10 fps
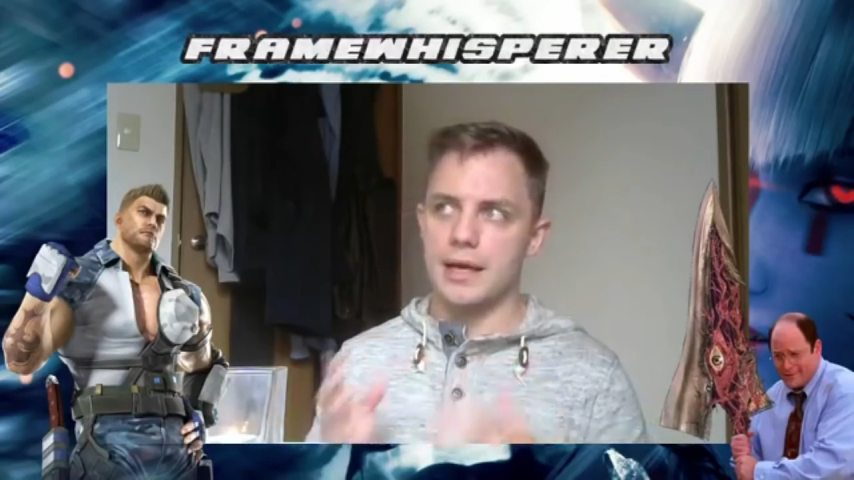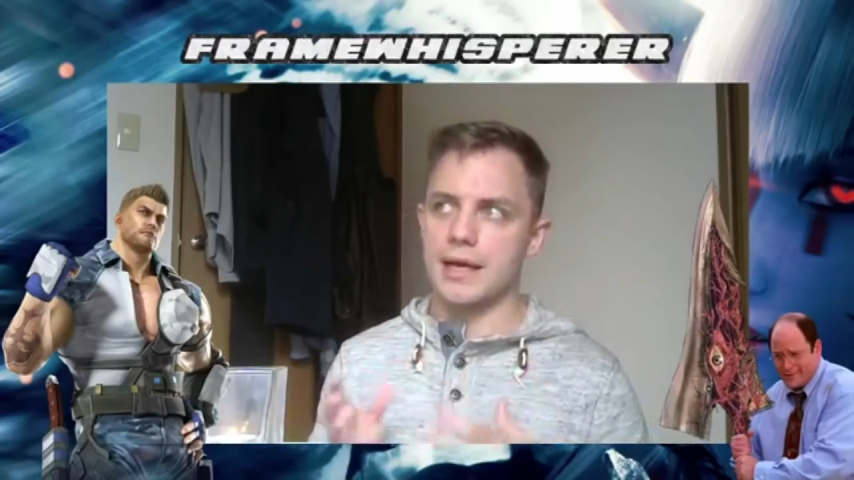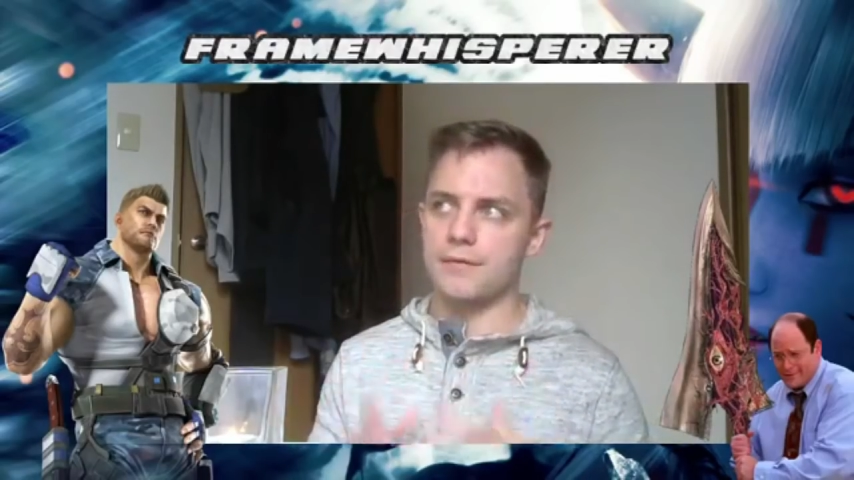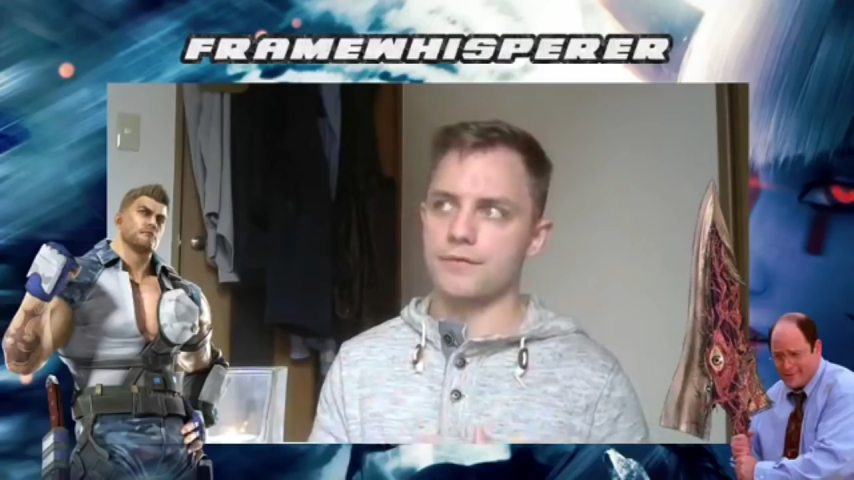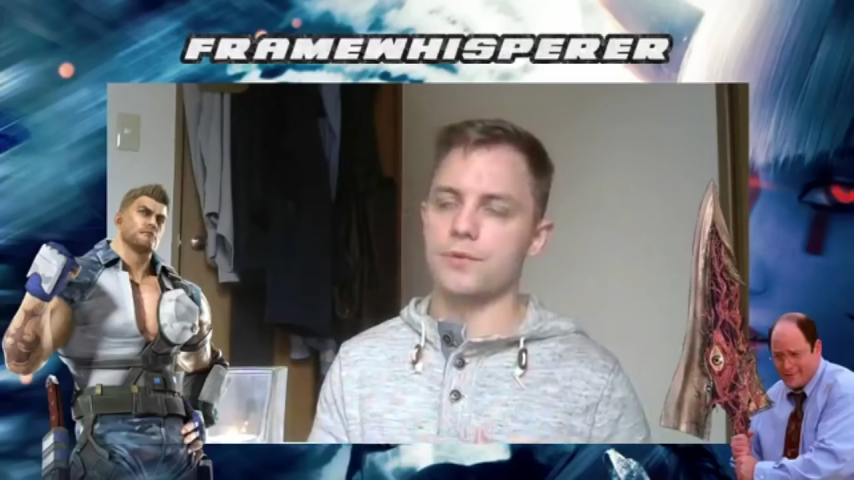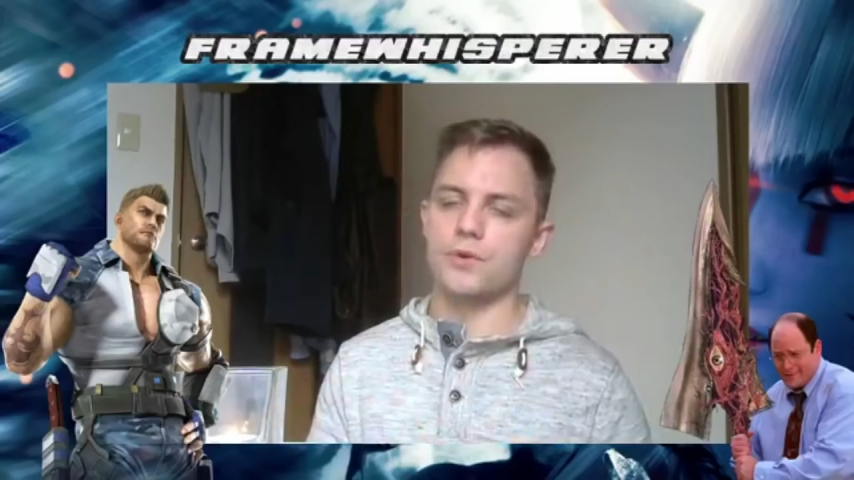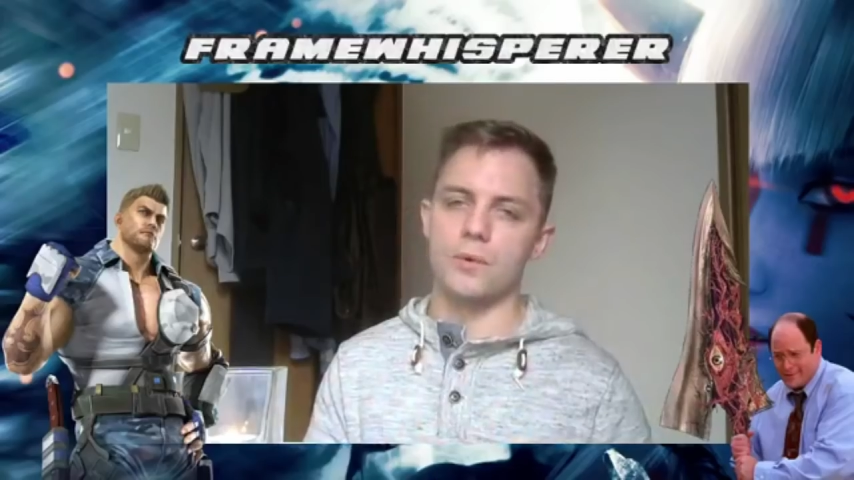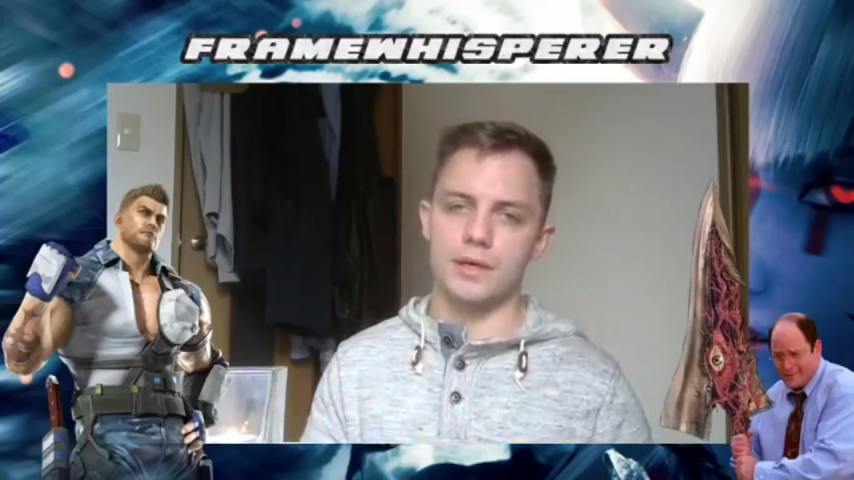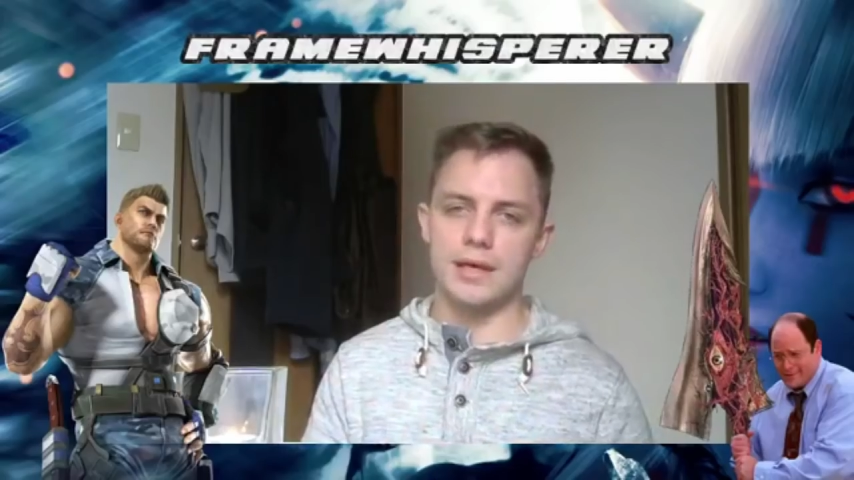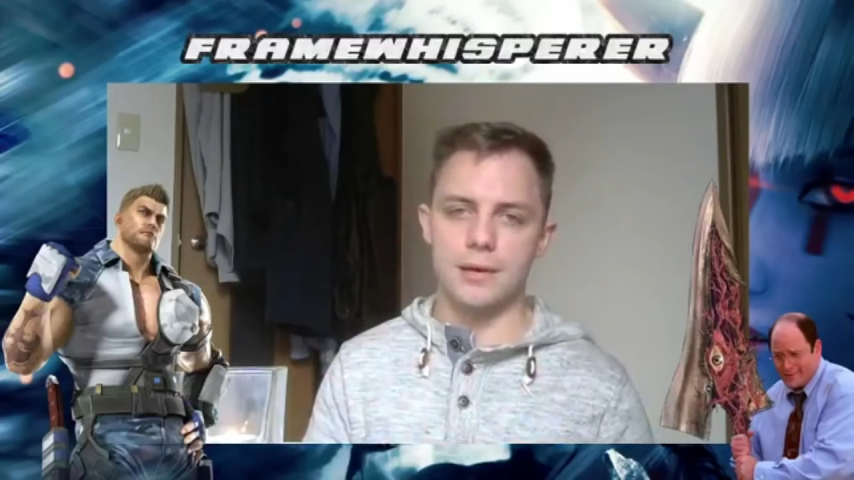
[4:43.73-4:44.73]
if you
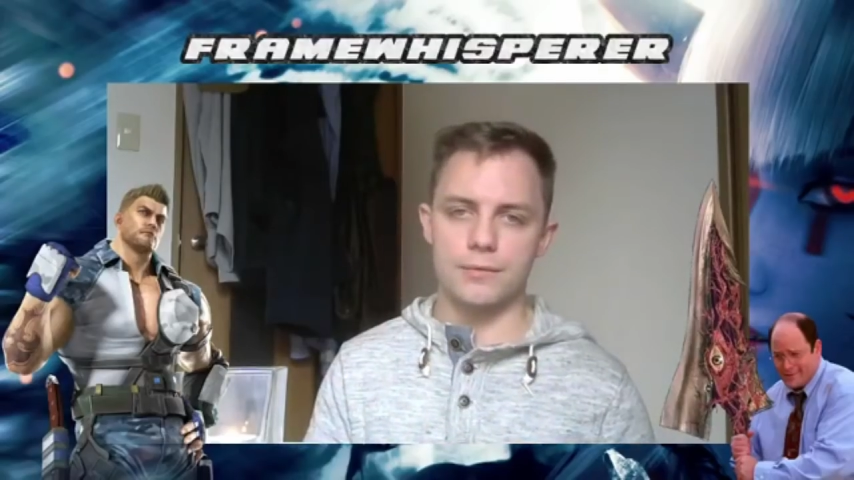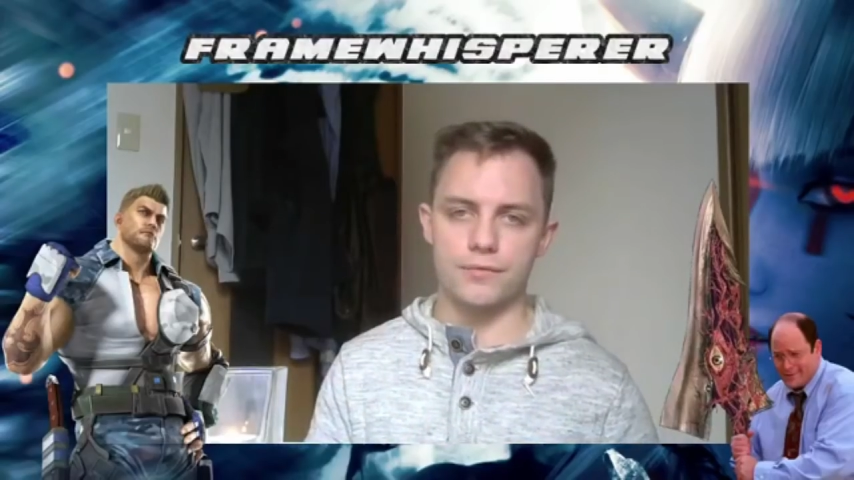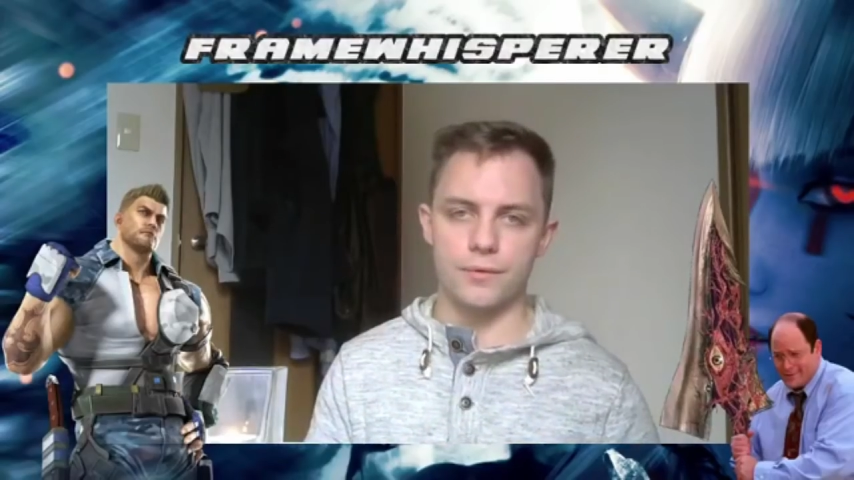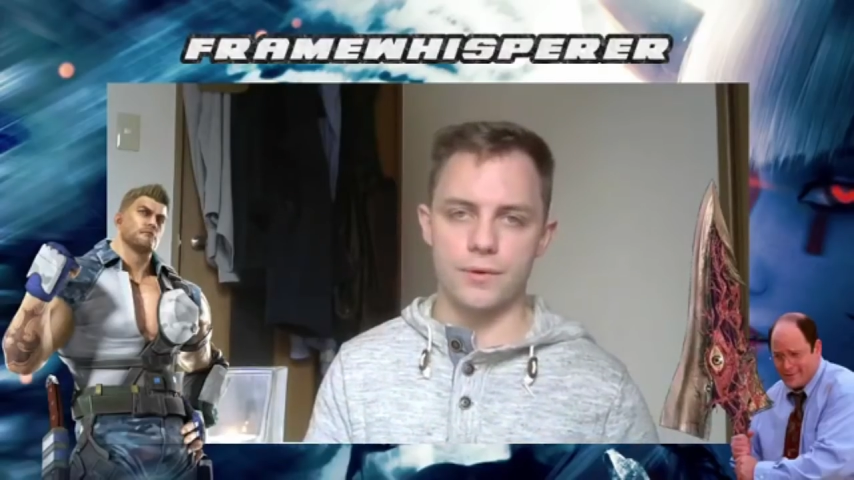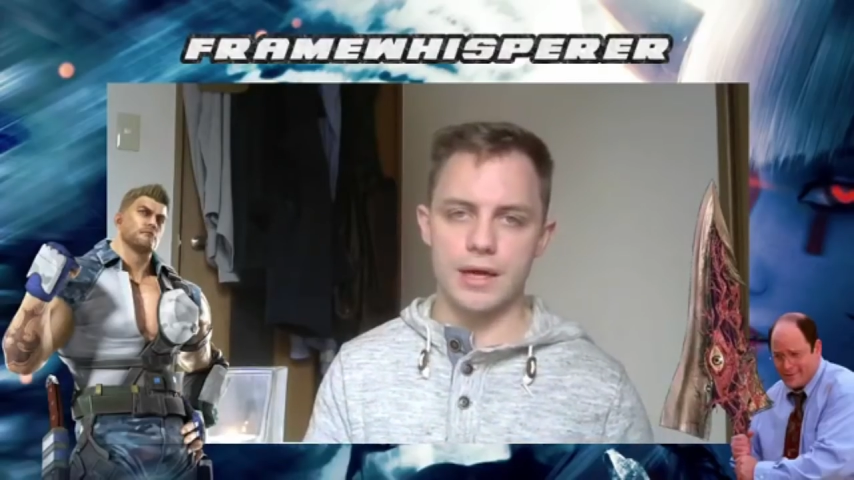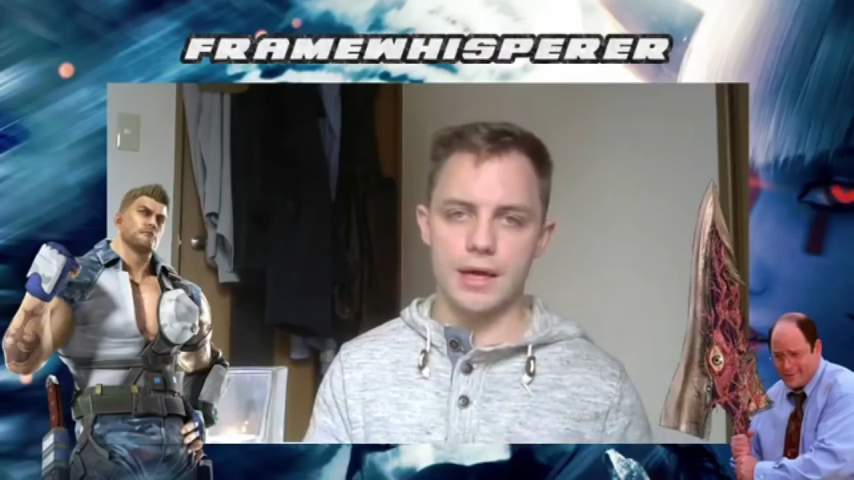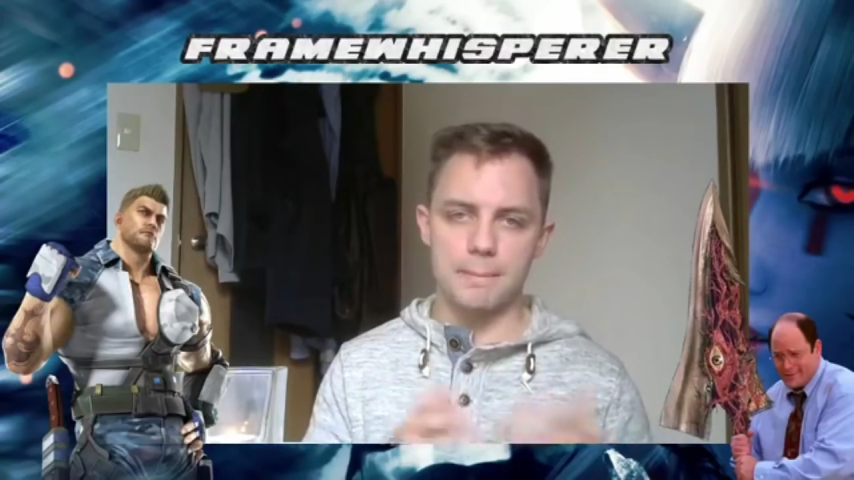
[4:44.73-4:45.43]
don't account for